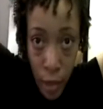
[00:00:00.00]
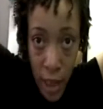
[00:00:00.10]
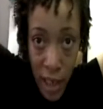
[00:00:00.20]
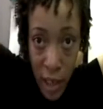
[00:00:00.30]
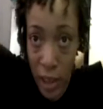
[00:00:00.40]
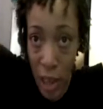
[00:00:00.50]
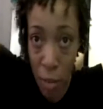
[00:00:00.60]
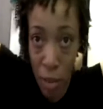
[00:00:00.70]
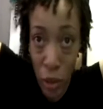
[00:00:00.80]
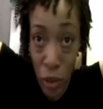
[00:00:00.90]
Like I said,
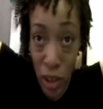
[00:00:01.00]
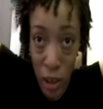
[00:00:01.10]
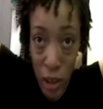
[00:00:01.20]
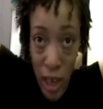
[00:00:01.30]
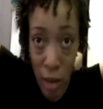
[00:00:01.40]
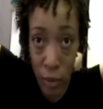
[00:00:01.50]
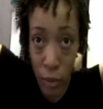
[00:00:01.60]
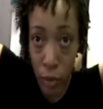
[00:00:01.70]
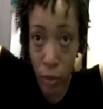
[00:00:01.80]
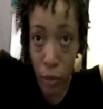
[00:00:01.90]
I've been doing this style
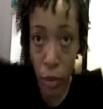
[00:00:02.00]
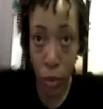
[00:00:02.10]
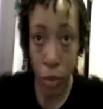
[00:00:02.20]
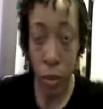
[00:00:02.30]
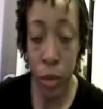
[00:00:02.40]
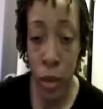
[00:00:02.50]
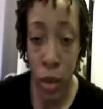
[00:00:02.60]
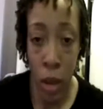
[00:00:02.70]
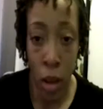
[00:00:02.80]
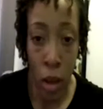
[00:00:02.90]
for a few
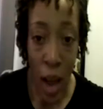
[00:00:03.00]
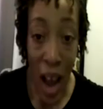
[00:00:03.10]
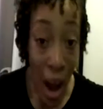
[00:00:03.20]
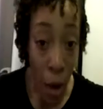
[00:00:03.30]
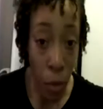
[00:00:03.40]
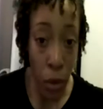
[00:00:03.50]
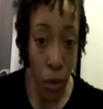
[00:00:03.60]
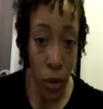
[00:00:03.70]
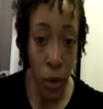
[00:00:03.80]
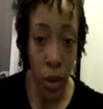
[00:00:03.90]

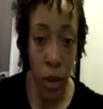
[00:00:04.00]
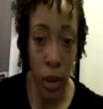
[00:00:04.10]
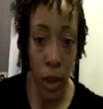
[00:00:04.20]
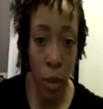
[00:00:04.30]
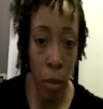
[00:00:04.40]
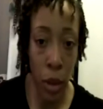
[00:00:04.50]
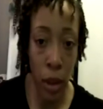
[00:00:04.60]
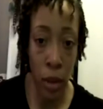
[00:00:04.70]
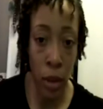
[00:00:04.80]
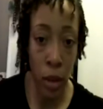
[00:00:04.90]
hours because I've
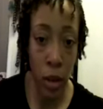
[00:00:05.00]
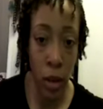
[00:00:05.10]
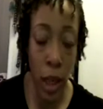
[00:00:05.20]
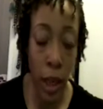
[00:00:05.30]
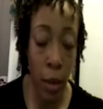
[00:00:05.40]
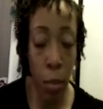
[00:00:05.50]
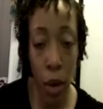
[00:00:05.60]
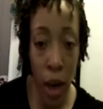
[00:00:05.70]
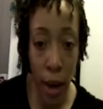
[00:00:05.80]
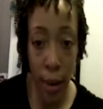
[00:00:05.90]
been taking
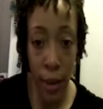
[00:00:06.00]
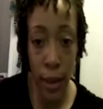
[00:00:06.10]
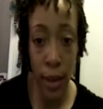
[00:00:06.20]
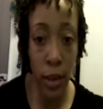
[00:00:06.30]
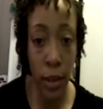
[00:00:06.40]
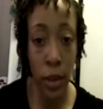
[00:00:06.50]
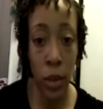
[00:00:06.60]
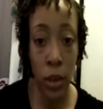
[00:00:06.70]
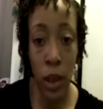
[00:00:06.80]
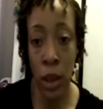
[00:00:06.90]
breaks and
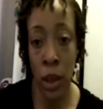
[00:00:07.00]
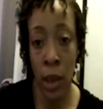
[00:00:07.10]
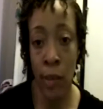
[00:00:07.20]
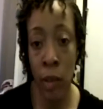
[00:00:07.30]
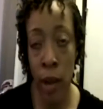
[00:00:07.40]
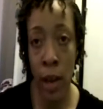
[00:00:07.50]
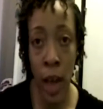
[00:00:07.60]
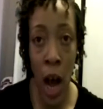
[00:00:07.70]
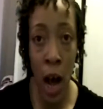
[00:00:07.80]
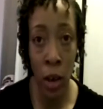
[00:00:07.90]
doing other stuff around
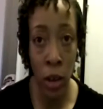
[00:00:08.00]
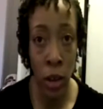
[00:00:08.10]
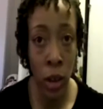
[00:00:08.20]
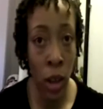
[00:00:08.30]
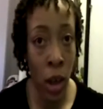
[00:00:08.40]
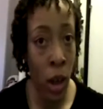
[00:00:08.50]
the house.